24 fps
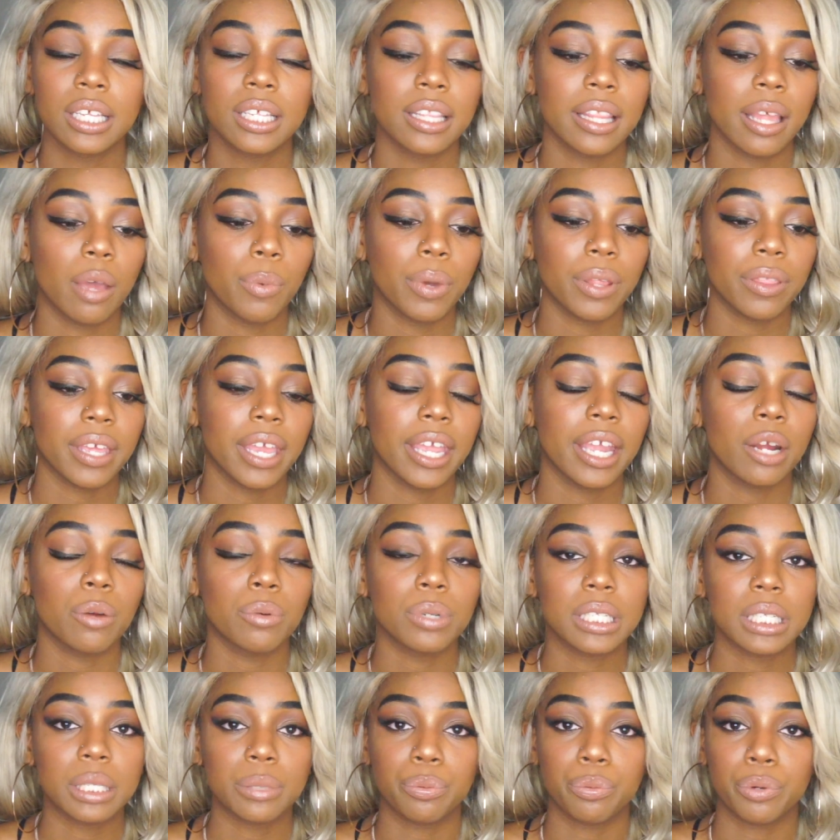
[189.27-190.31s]
That way the hair
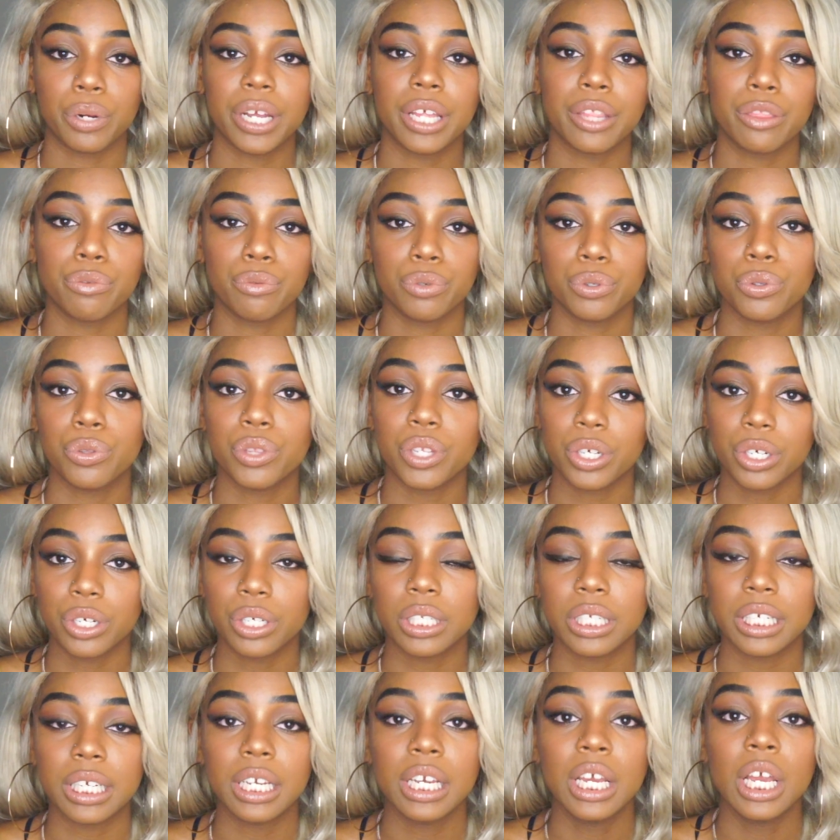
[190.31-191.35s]
was spread through
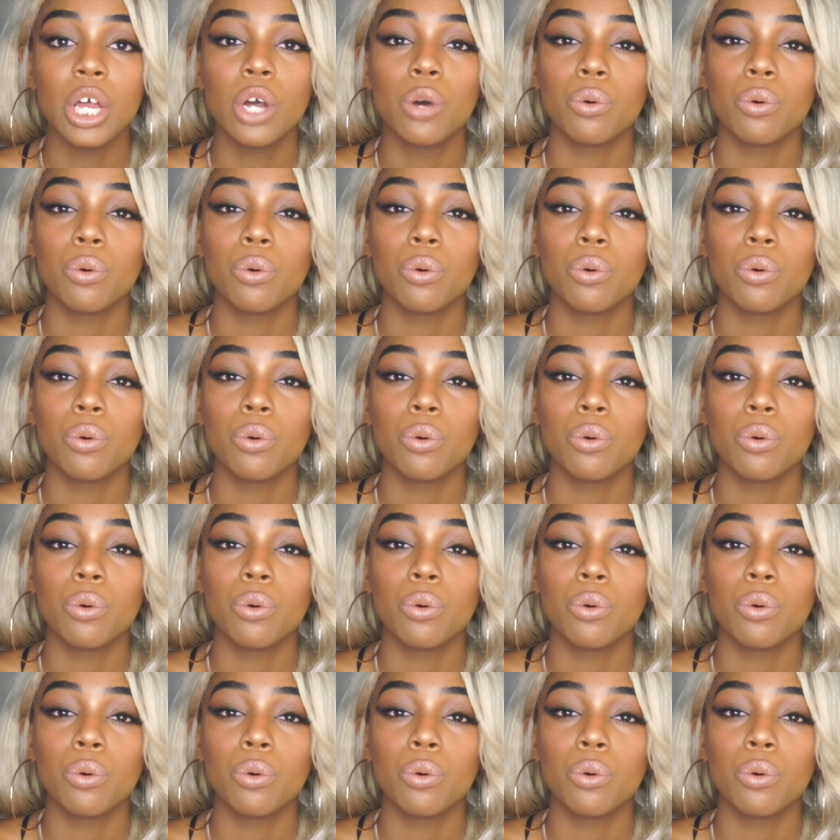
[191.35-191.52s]
thoroughly,